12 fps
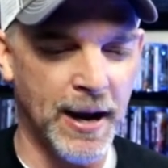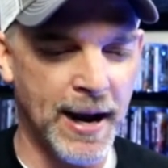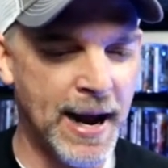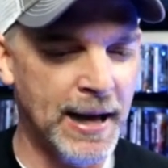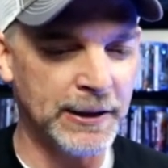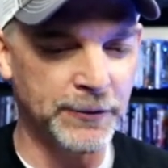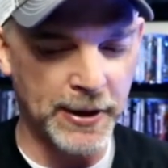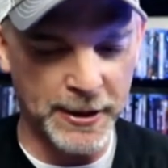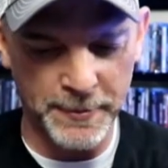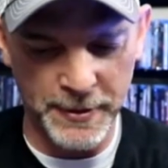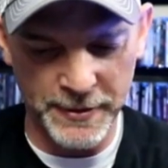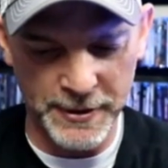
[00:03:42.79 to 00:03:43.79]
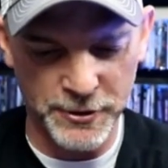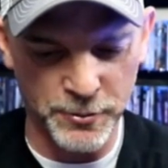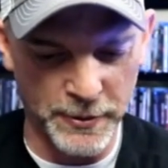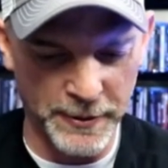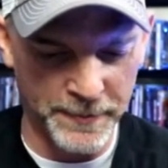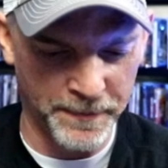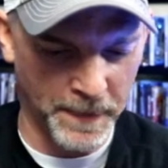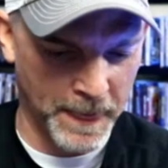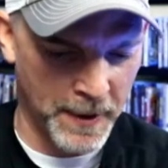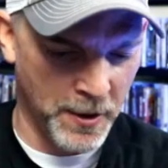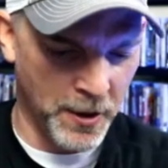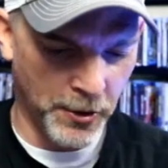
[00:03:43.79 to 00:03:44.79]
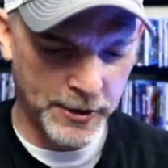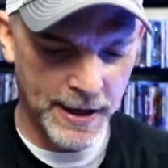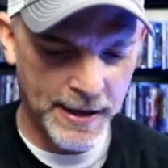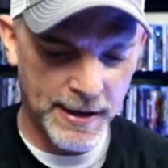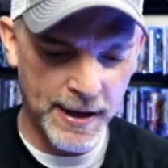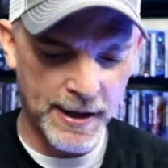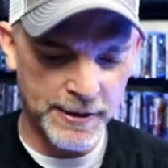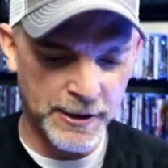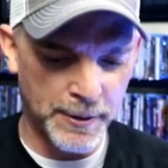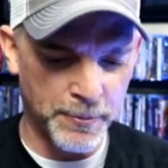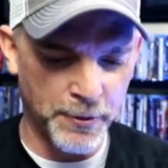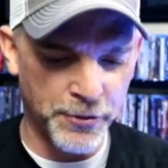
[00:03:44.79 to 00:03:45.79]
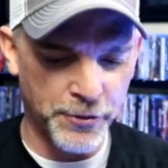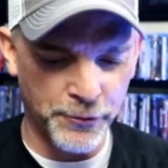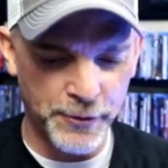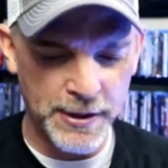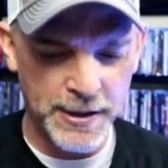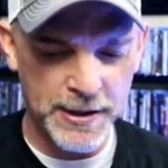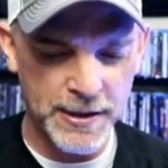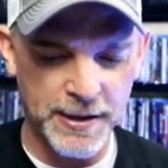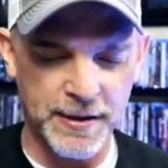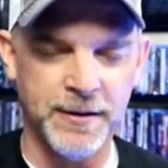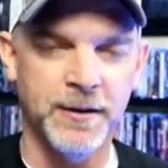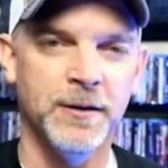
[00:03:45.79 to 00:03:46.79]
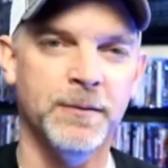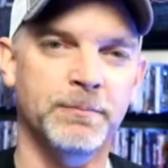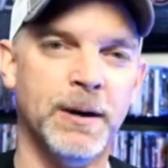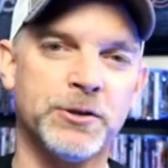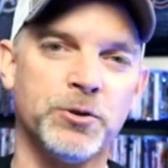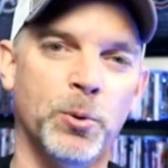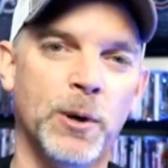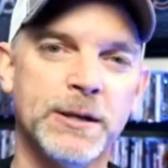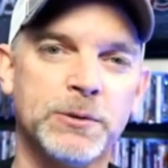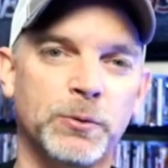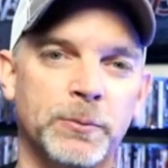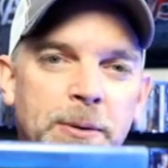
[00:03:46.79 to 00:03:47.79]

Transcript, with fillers: I highly recommend this one. Okay, at number three my choice